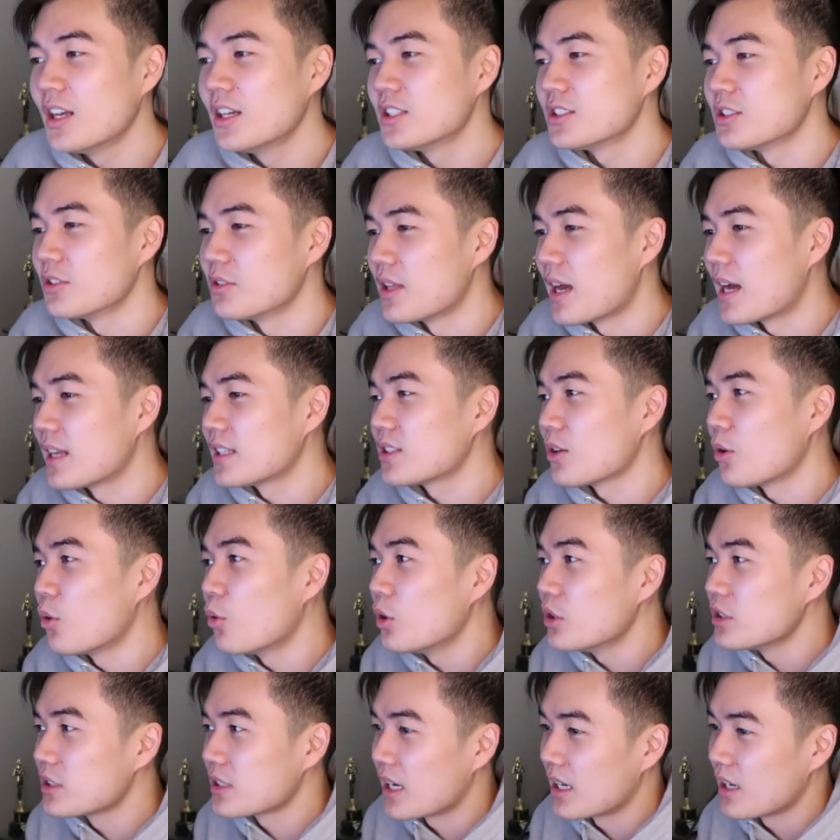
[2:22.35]
So that's
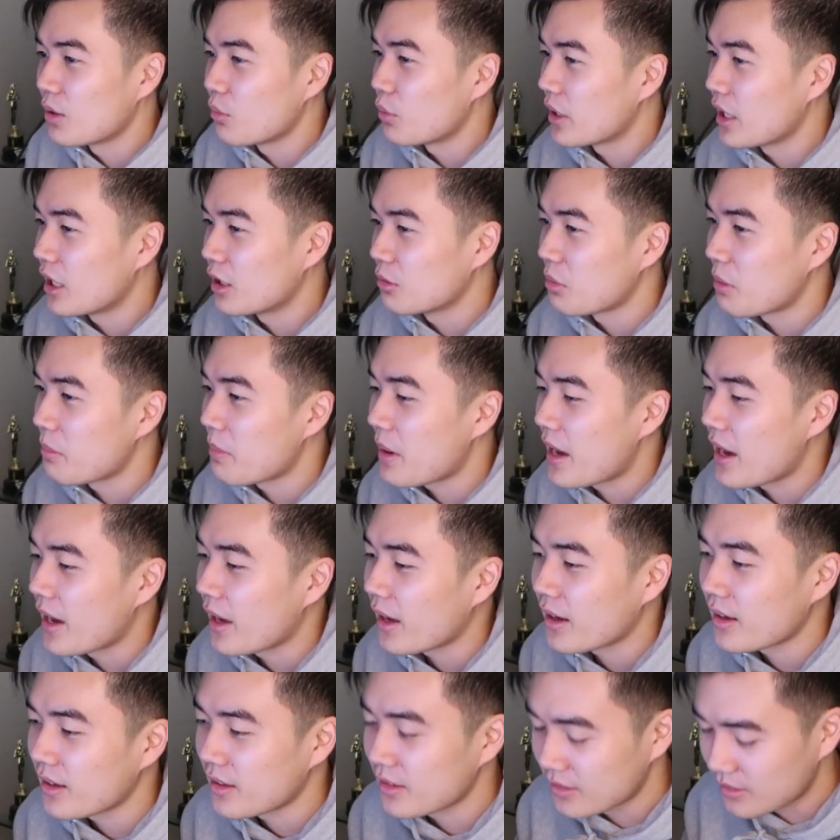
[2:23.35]
always kind of what held me
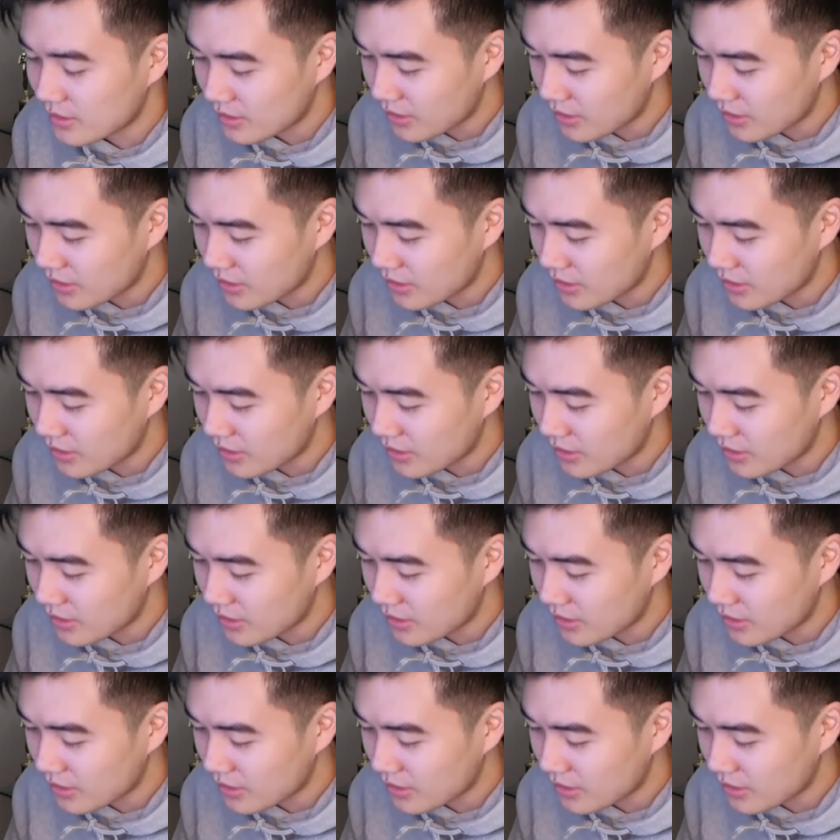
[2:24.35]
back.